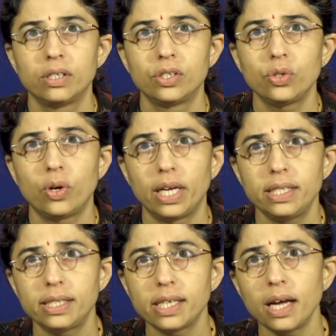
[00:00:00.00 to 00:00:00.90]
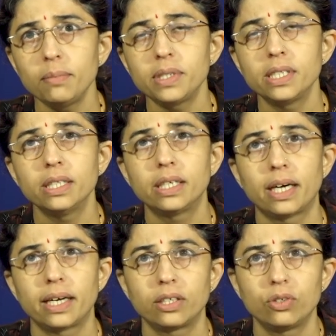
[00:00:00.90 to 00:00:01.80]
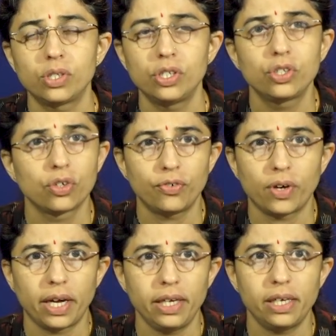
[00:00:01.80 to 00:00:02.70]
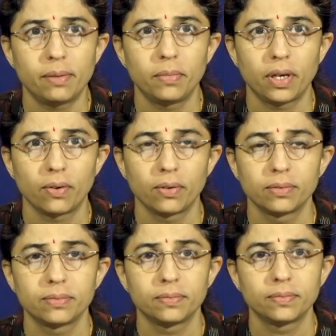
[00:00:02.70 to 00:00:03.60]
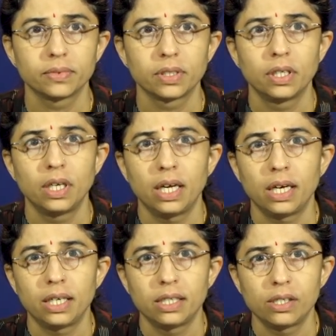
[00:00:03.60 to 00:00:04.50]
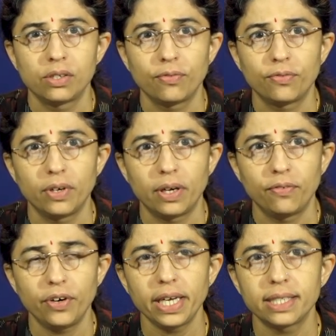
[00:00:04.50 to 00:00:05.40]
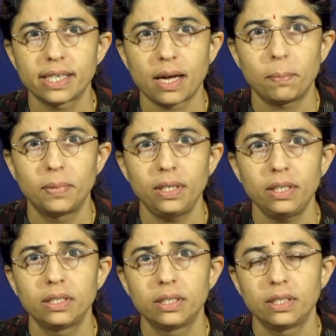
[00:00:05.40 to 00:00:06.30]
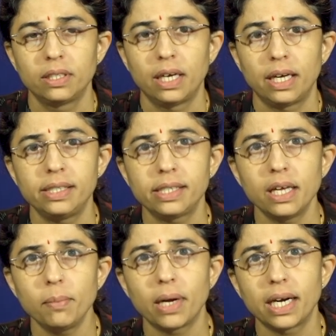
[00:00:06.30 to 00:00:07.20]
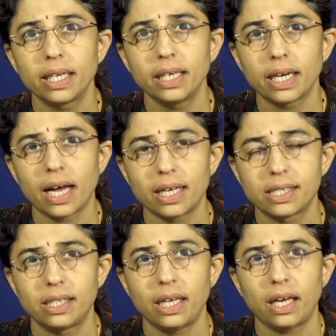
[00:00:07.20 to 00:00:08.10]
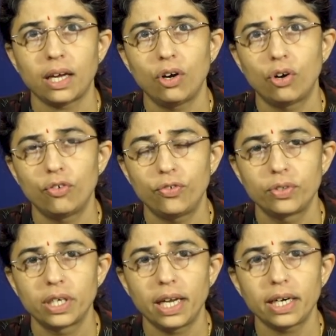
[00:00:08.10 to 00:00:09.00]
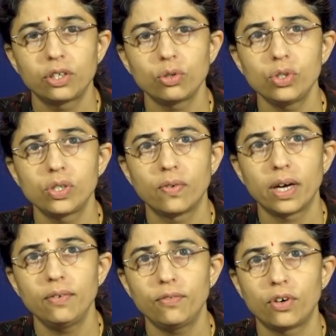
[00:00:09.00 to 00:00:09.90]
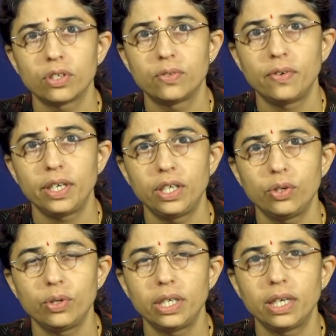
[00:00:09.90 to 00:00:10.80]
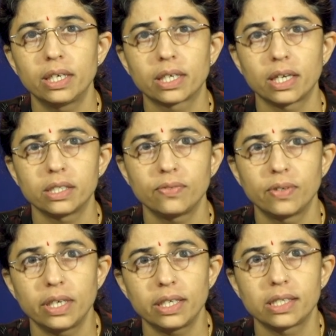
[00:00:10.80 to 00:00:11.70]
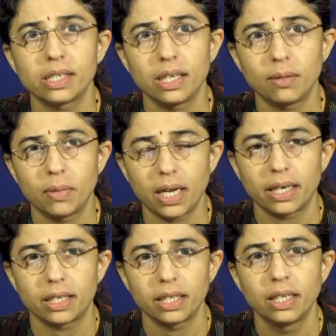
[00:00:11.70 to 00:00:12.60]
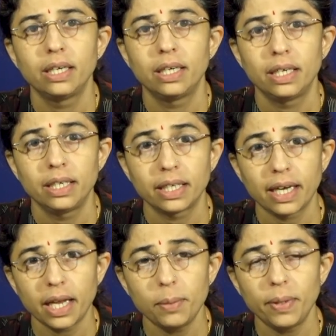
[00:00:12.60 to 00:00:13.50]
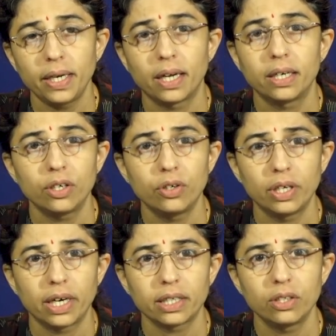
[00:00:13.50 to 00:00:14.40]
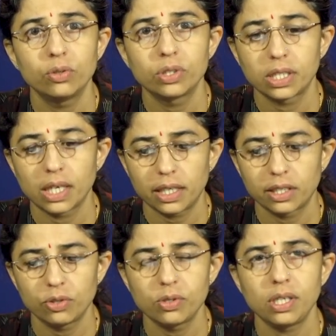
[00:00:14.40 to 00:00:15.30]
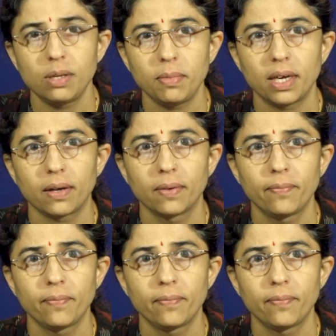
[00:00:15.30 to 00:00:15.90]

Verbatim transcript: So, enzymes in the diagnosis of IEM now. So, for example, enzymatic assay of galactose 1 phosphate uridyl transferase in blood can be done to diagnose galactosemia.